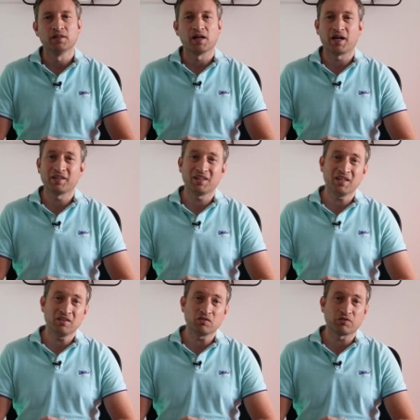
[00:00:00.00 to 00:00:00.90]
And it
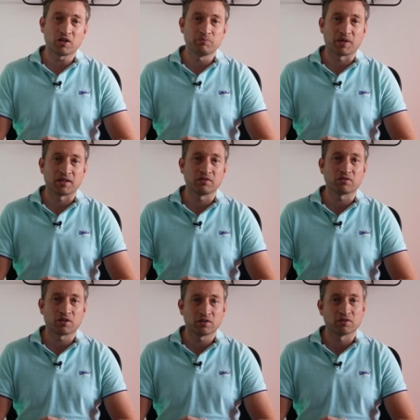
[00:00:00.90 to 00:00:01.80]
is a fine balance,
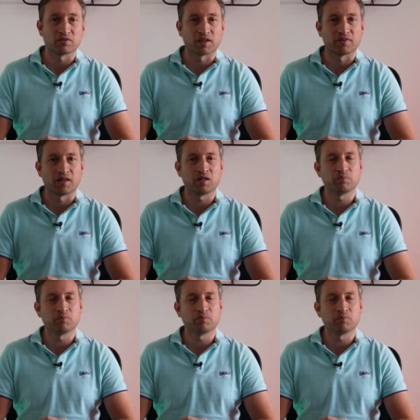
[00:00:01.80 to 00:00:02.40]
I understand that,